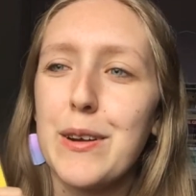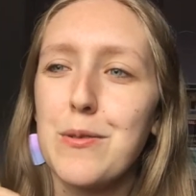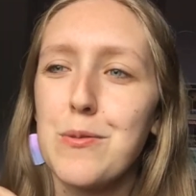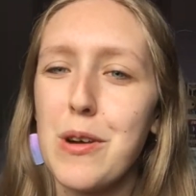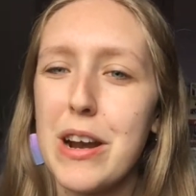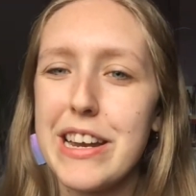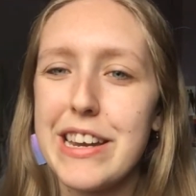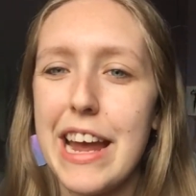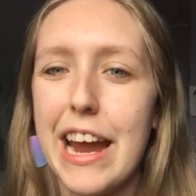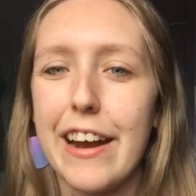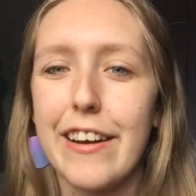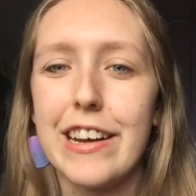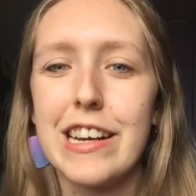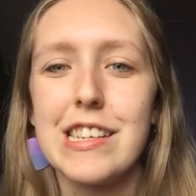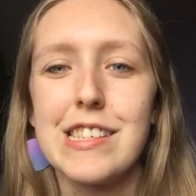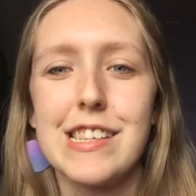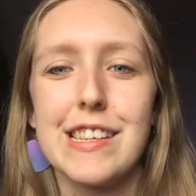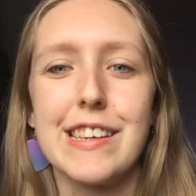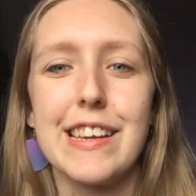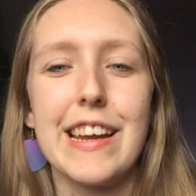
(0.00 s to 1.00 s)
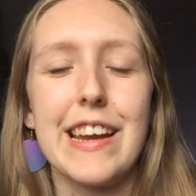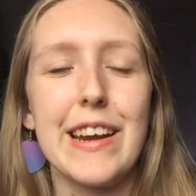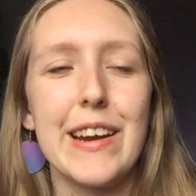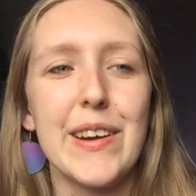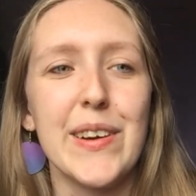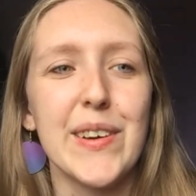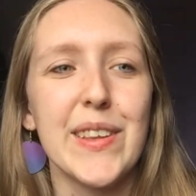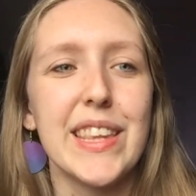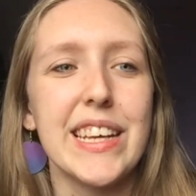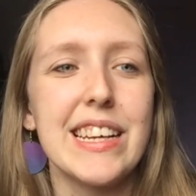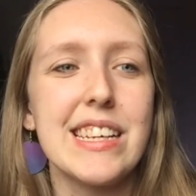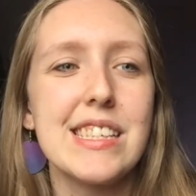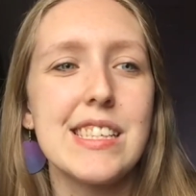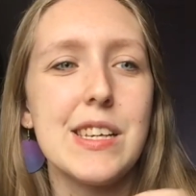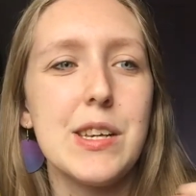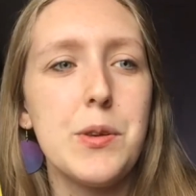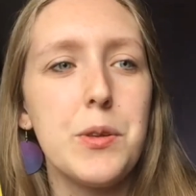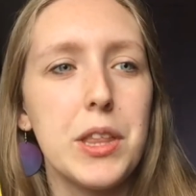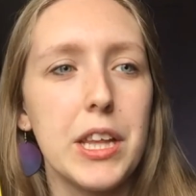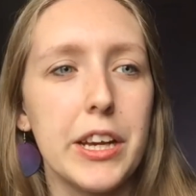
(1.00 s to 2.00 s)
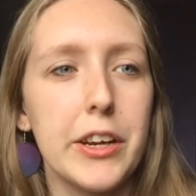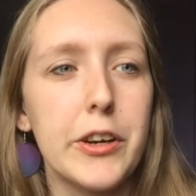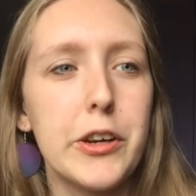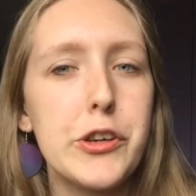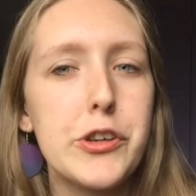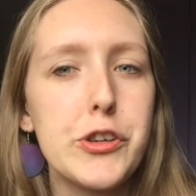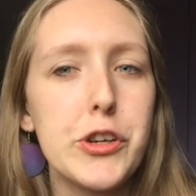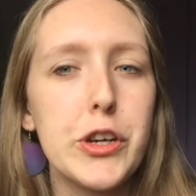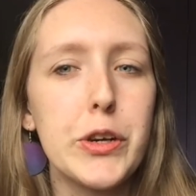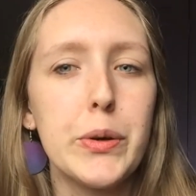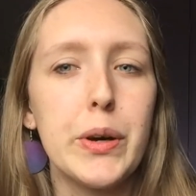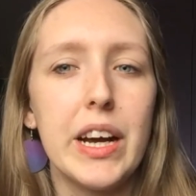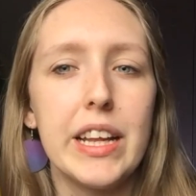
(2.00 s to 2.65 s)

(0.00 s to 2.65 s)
red herrings in here, or things that you think are true,